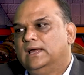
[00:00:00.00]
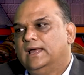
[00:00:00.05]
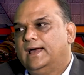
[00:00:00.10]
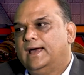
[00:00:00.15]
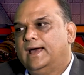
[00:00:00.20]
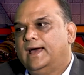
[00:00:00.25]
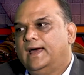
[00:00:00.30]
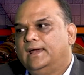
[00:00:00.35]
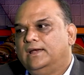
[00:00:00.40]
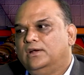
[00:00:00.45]

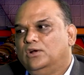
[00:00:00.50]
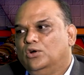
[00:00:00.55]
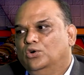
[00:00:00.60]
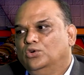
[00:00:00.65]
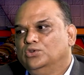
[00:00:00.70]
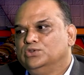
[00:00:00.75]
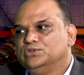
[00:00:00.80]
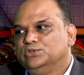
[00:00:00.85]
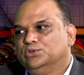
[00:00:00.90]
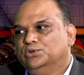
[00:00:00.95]
And
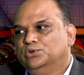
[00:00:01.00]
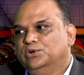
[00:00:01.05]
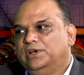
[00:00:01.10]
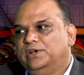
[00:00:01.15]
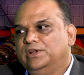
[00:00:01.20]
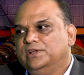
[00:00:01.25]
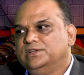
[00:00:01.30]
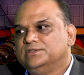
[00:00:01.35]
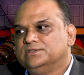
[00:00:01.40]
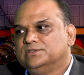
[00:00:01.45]
also
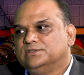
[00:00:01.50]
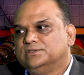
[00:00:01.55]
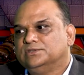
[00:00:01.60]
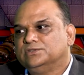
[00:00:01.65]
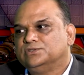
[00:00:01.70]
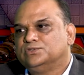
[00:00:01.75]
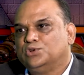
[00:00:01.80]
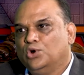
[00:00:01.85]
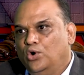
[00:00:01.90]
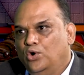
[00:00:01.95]
it is
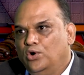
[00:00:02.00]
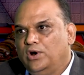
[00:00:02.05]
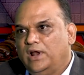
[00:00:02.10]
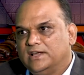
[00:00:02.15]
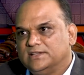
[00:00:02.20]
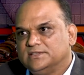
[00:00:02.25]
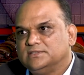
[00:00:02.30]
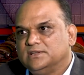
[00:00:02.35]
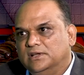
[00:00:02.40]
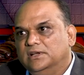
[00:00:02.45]
stored
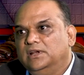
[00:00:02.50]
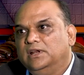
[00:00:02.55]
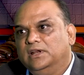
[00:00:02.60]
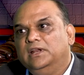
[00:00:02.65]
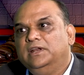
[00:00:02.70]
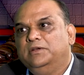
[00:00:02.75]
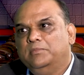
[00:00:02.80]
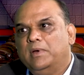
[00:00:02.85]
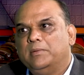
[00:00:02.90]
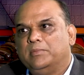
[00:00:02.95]
as
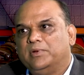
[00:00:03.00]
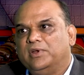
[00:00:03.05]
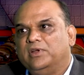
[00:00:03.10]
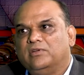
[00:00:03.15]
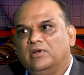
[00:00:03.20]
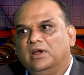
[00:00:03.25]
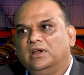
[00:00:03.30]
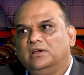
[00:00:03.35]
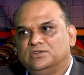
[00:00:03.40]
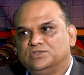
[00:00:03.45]
in memory,
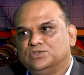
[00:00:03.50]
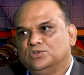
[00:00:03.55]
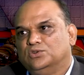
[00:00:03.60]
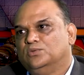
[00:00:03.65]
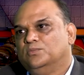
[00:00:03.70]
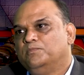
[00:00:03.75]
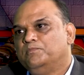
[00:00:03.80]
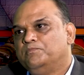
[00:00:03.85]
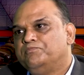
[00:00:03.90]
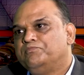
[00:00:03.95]
right?
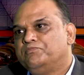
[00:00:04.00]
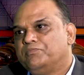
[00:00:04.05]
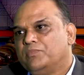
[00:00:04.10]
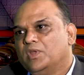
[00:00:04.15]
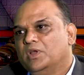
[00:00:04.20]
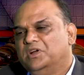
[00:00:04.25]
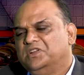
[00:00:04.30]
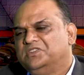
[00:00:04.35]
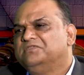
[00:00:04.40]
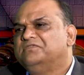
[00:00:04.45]
So
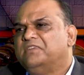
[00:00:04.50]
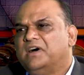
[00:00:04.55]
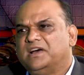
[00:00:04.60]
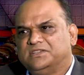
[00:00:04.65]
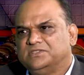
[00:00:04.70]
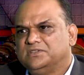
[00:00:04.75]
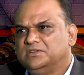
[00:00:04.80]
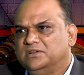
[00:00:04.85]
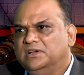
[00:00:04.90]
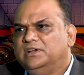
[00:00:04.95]
it's
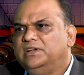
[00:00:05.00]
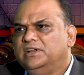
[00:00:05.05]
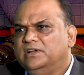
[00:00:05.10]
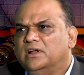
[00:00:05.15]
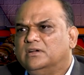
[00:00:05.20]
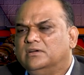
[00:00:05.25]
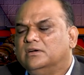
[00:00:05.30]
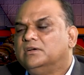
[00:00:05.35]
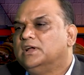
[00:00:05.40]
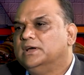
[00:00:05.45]
fast,
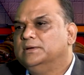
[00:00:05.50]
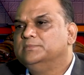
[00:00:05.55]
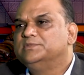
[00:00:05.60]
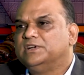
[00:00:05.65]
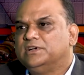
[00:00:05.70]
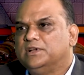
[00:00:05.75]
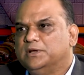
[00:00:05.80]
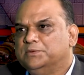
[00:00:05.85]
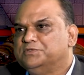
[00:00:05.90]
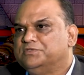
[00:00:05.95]
1800 times
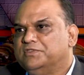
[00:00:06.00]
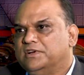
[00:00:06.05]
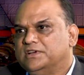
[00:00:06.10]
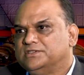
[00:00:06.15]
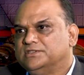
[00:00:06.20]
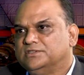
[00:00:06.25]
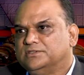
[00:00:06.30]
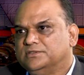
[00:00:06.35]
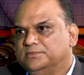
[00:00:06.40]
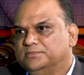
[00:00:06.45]
at times
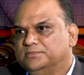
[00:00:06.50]
faster.